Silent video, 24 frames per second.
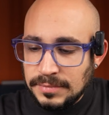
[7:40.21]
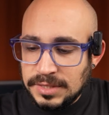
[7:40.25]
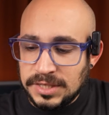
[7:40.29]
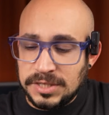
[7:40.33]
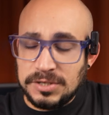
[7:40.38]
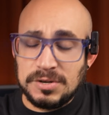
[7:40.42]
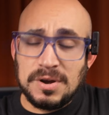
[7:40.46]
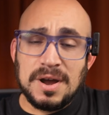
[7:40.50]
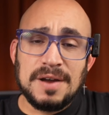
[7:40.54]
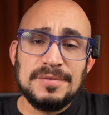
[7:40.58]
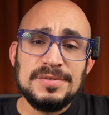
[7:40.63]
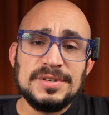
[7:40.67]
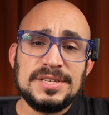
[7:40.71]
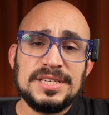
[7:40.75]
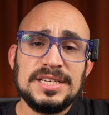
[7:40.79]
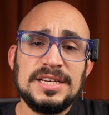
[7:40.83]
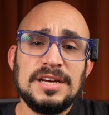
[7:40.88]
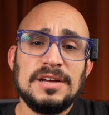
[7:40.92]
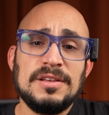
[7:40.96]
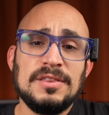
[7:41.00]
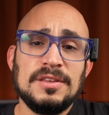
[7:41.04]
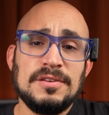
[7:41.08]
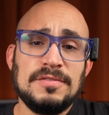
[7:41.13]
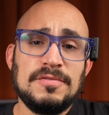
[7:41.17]
And so obviously
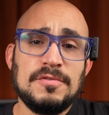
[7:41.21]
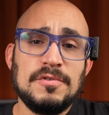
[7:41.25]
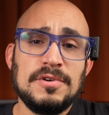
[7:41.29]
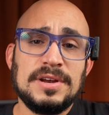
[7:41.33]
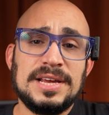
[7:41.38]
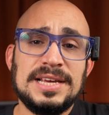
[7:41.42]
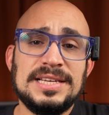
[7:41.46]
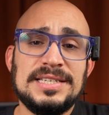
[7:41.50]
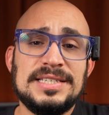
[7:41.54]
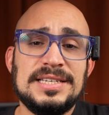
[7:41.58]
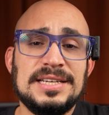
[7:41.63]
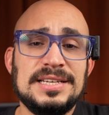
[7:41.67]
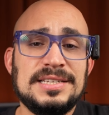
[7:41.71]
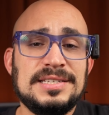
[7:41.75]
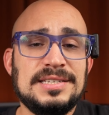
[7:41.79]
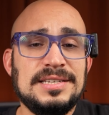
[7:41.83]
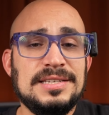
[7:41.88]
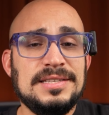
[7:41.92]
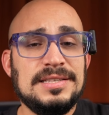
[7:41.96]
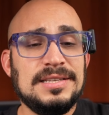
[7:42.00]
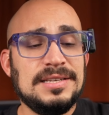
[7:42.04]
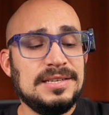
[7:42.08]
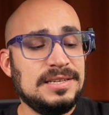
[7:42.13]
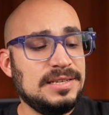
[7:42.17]
on the 4K 60,
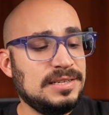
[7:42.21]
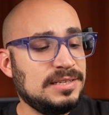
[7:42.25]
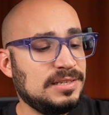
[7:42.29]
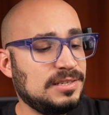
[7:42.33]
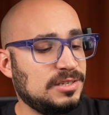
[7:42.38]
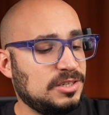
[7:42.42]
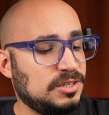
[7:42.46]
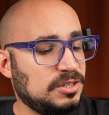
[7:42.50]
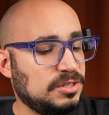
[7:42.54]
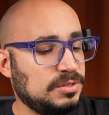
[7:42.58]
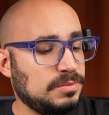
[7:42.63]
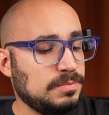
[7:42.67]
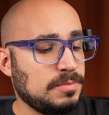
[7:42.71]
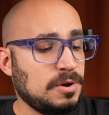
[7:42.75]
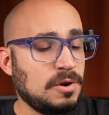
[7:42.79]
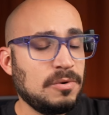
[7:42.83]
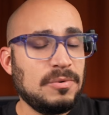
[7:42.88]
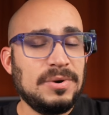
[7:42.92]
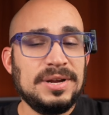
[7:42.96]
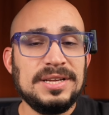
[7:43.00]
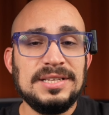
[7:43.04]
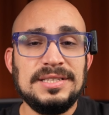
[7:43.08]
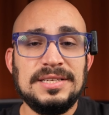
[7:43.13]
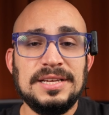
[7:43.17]
the
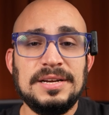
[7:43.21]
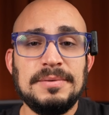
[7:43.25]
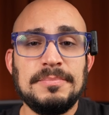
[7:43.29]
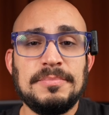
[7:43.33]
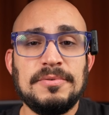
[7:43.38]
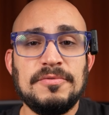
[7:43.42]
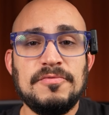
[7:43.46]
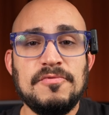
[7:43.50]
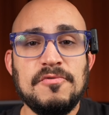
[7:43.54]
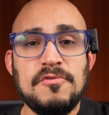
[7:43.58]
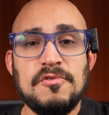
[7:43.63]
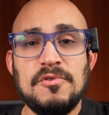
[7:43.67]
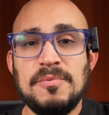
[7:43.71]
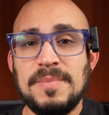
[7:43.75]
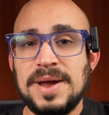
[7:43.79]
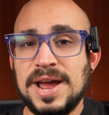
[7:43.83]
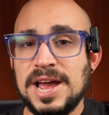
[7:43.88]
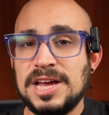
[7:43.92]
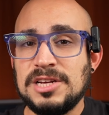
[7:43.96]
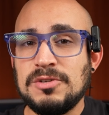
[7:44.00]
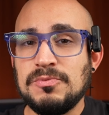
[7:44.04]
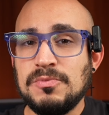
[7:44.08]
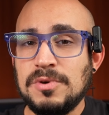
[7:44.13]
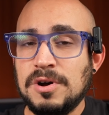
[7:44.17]
Smallrig didn't perform
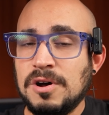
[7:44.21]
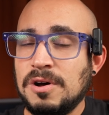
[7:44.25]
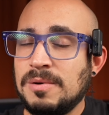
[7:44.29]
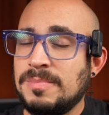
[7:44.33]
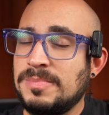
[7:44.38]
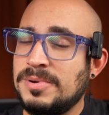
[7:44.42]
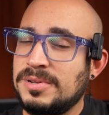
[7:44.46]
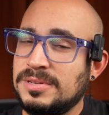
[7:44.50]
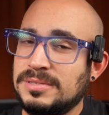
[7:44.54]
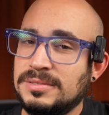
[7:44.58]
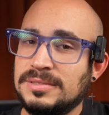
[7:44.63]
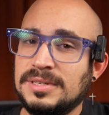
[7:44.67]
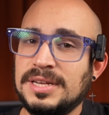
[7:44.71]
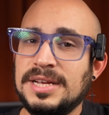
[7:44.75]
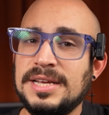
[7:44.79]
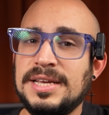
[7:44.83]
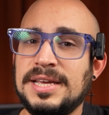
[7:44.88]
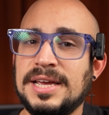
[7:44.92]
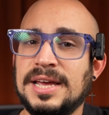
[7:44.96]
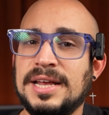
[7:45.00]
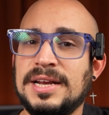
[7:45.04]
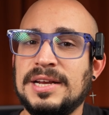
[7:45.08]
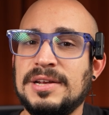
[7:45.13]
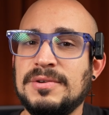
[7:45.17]
as well, but
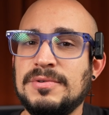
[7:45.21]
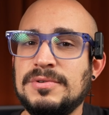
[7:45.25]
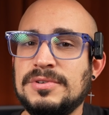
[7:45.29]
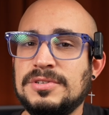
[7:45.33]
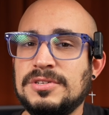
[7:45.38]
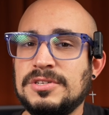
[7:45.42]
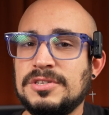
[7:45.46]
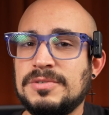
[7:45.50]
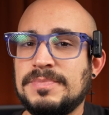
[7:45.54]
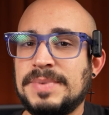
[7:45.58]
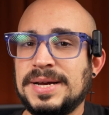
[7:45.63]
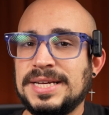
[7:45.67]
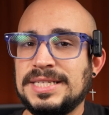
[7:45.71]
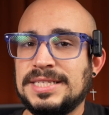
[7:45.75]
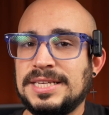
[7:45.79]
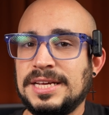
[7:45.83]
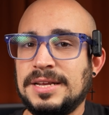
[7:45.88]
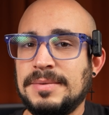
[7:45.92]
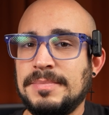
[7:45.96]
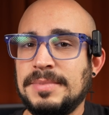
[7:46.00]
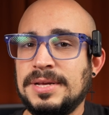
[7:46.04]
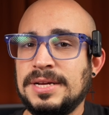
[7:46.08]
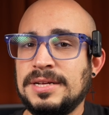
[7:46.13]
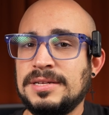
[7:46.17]
again, it was just by
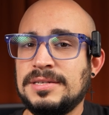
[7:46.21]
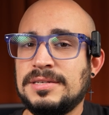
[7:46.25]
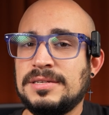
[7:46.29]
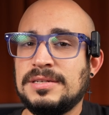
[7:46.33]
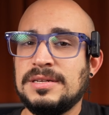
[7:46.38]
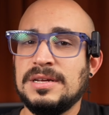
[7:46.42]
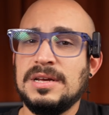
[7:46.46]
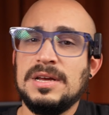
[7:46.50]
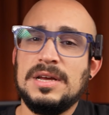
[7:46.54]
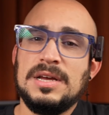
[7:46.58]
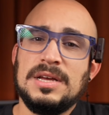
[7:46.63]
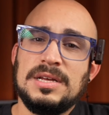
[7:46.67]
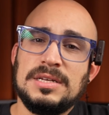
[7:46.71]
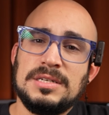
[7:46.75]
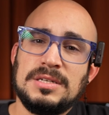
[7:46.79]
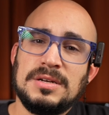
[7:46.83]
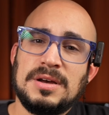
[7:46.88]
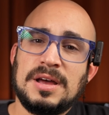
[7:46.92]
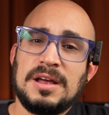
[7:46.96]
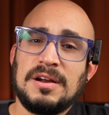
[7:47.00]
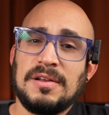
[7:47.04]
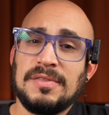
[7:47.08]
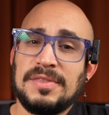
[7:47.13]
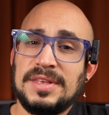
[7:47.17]
10 minutes. So
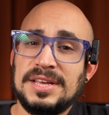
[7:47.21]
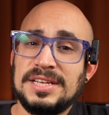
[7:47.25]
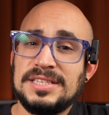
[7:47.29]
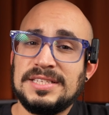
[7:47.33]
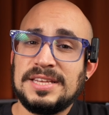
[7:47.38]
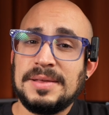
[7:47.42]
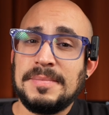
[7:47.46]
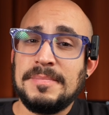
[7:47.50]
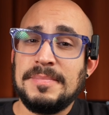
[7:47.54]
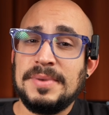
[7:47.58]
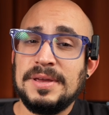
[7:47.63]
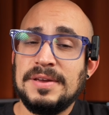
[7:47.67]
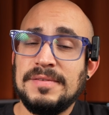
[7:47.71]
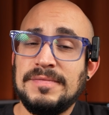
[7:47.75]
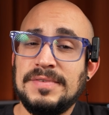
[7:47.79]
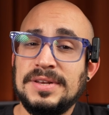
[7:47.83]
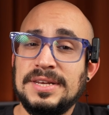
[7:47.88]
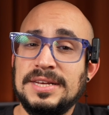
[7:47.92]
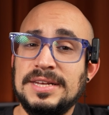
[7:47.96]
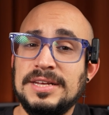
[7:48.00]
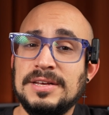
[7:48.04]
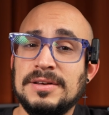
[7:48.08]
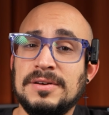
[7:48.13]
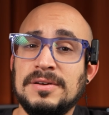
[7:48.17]
I don't think it's that big of a
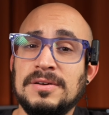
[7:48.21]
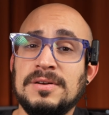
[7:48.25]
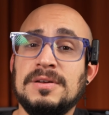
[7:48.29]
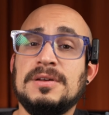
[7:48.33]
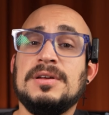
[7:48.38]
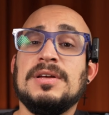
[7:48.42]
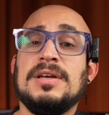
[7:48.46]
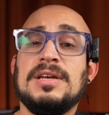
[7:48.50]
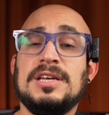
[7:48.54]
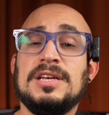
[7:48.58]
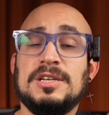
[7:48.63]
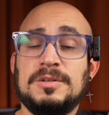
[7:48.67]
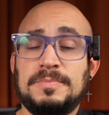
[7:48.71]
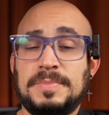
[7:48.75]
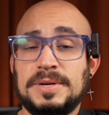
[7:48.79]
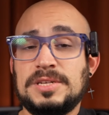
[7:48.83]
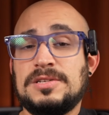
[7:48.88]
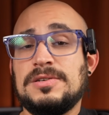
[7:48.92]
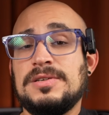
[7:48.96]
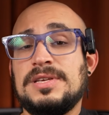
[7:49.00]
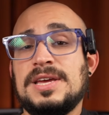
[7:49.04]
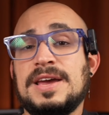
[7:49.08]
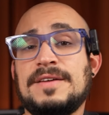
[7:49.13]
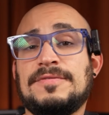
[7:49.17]
deal,
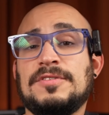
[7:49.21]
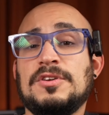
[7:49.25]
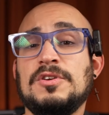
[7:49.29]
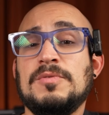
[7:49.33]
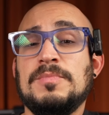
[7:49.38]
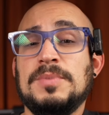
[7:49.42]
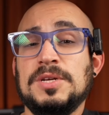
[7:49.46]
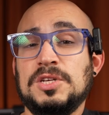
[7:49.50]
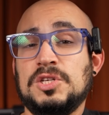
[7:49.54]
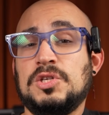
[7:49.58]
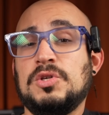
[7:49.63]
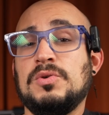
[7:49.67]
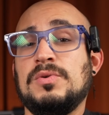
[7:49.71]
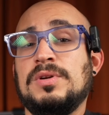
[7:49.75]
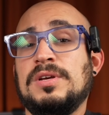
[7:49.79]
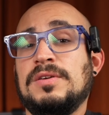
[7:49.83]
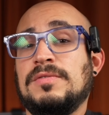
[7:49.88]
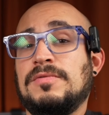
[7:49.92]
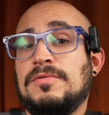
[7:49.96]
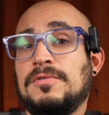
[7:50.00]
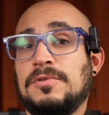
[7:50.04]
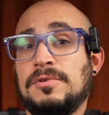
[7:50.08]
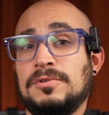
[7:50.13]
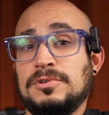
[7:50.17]
especially after you've been shooting
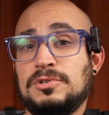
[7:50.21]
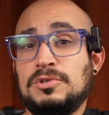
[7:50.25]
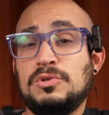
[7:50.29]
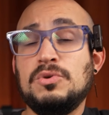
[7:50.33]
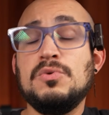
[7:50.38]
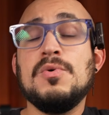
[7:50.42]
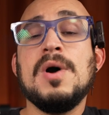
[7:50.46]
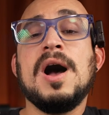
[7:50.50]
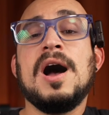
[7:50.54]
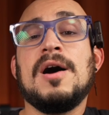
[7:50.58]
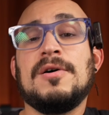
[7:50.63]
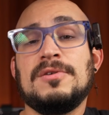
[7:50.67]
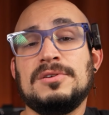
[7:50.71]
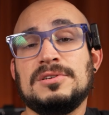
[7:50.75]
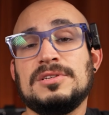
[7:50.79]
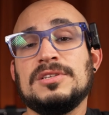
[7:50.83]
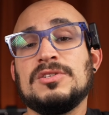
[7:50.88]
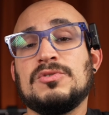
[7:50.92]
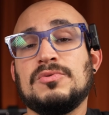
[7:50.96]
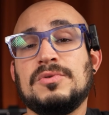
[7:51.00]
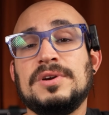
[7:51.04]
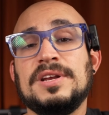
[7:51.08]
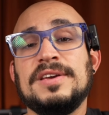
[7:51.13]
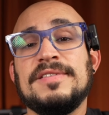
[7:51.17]
for 2 hours and
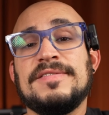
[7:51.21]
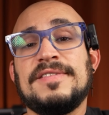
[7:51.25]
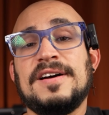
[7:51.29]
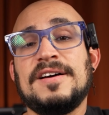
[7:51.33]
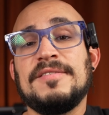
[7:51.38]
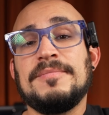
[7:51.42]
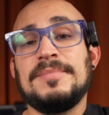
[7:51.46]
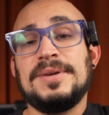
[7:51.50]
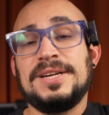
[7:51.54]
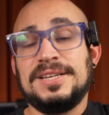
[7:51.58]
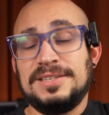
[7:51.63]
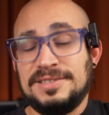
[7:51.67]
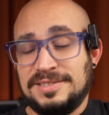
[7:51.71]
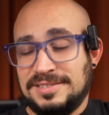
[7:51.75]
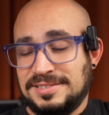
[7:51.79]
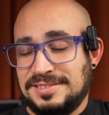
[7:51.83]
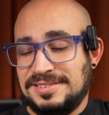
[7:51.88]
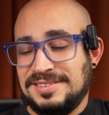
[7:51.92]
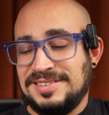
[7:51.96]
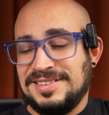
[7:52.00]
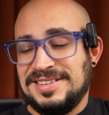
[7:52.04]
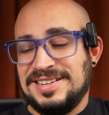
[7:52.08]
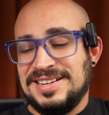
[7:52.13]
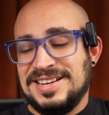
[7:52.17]
25 minutes.
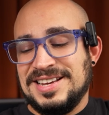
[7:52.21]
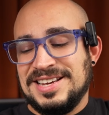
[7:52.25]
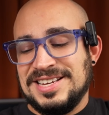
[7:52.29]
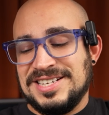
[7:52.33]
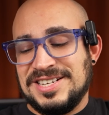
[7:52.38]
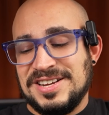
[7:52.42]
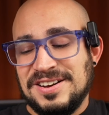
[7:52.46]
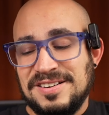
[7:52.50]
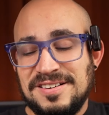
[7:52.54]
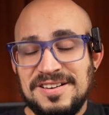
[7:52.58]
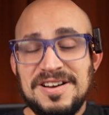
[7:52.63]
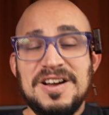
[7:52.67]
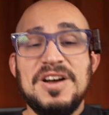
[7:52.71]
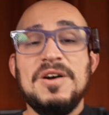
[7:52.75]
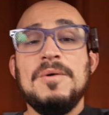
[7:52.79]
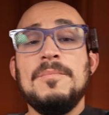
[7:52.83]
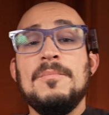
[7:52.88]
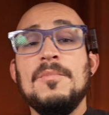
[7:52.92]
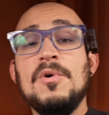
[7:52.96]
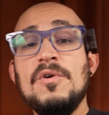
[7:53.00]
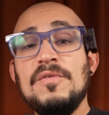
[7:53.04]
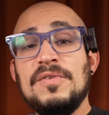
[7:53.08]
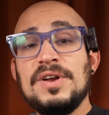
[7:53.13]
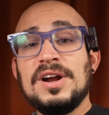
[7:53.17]
So
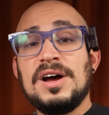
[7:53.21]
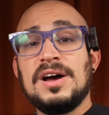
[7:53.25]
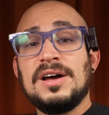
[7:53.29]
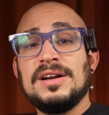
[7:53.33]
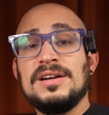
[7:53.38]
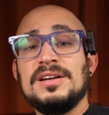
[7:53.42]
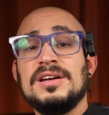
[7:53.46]
moving on.